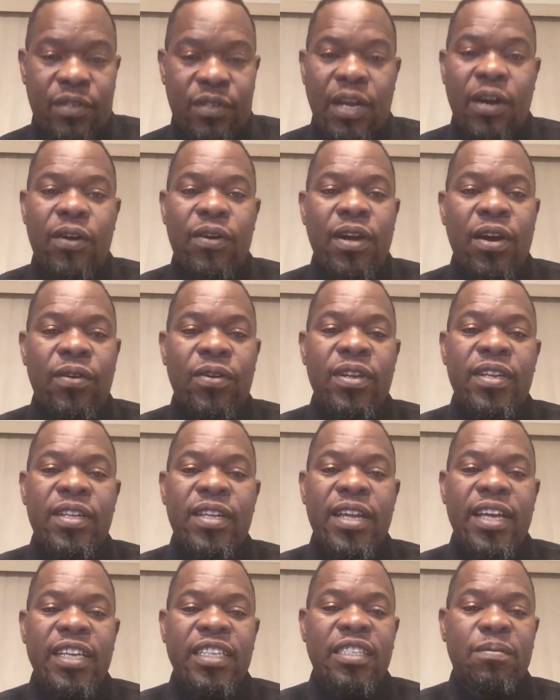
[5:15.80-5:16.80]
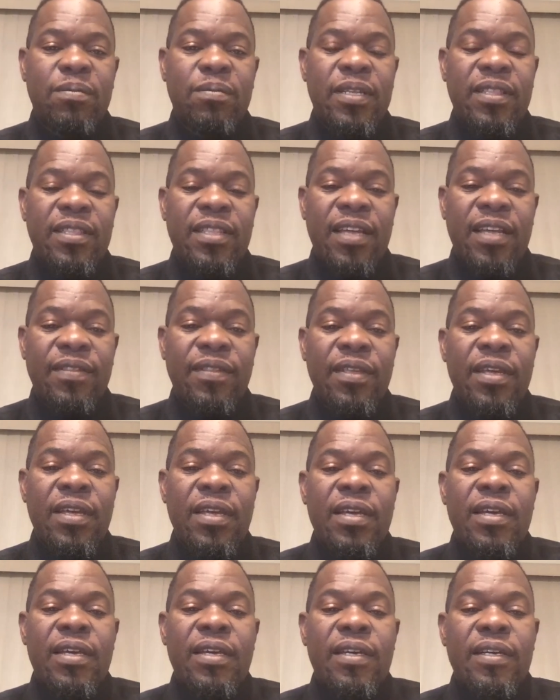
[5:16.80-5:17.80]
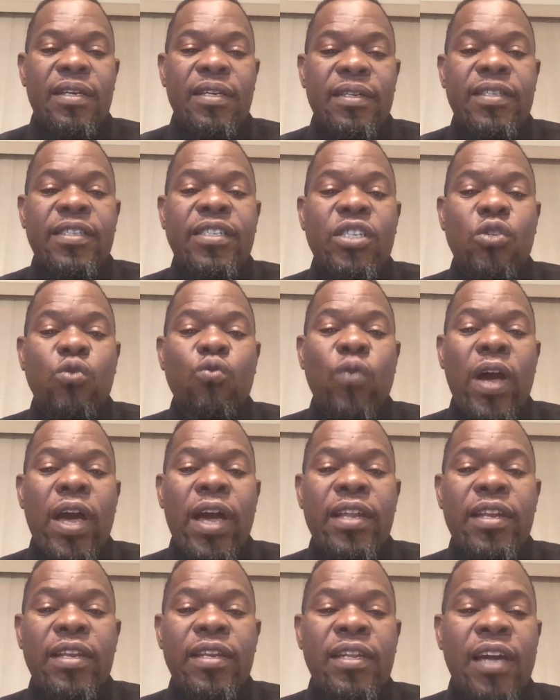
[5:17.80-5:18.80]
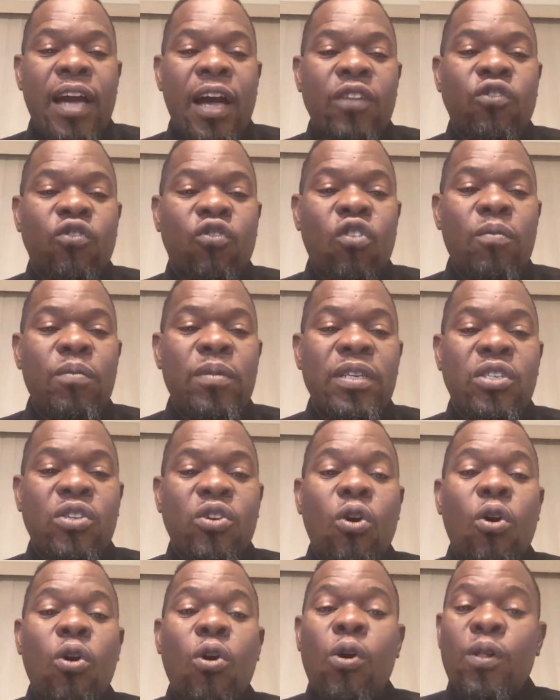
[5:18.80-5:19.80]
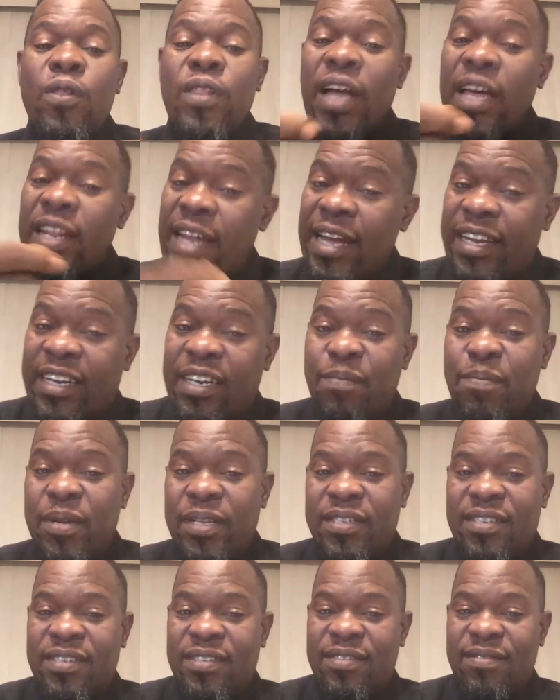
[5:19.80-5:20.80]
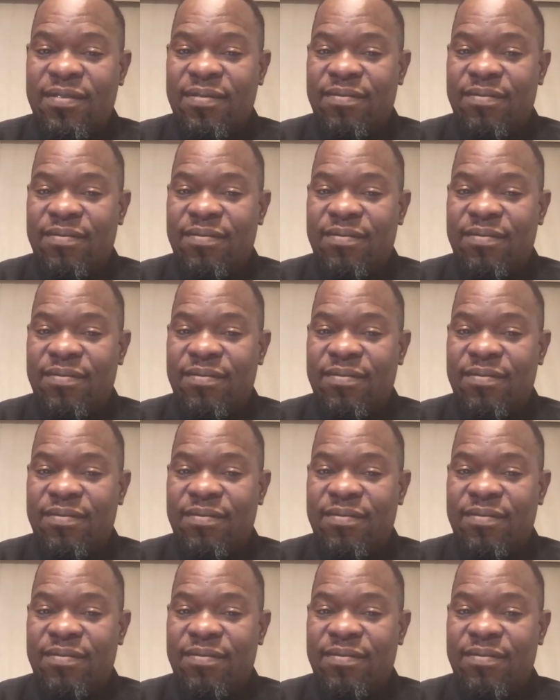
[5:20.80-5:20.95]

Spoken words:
I already explained that. This is why the outcome is called an agreement.